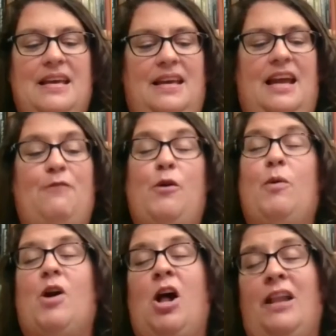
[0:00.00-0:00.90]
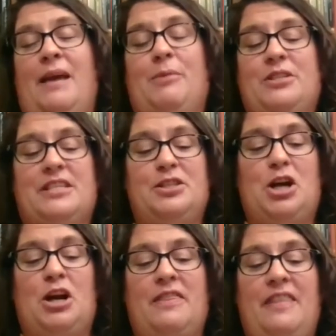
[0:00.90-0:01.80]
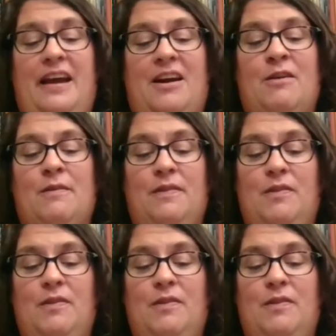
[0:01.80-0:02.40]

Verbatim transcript: And if we were all able to start there,